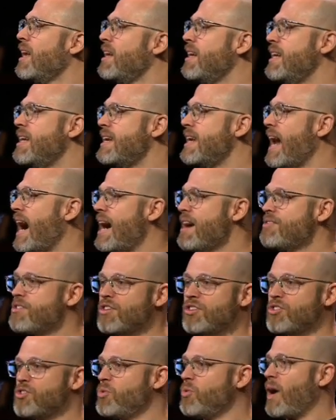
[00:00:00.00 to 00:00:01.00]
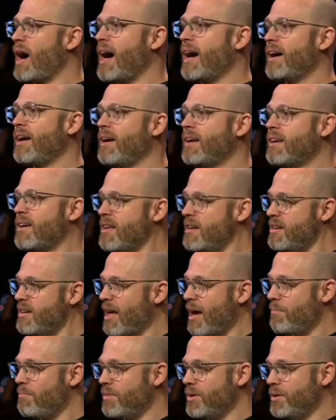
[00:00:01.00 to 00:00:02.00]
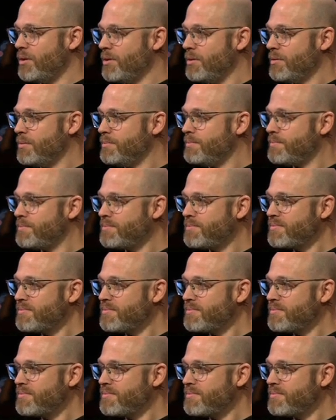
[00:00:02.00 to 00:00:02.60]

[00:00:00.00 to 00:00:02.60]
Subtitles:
"Neither do I condemn you,"